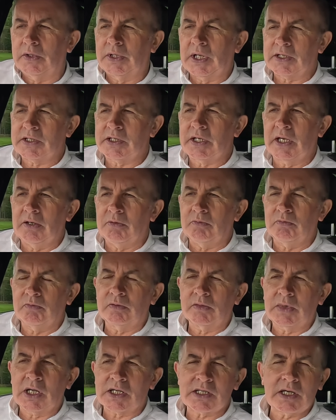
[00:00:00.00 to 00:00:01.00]
That's it.
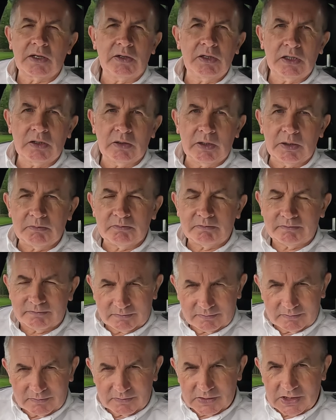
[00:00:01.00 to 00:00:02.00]
That's how you do it.
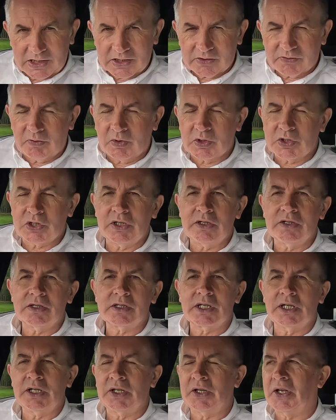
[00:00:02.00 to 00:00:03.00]
Thanks for watching.
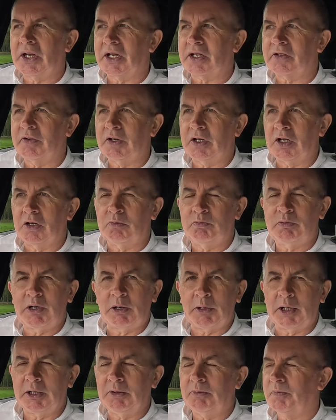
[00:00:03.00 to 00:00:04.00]
See you in the next video.
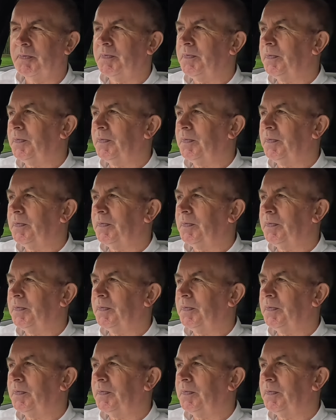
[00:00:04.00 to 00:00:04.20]
Bye bye.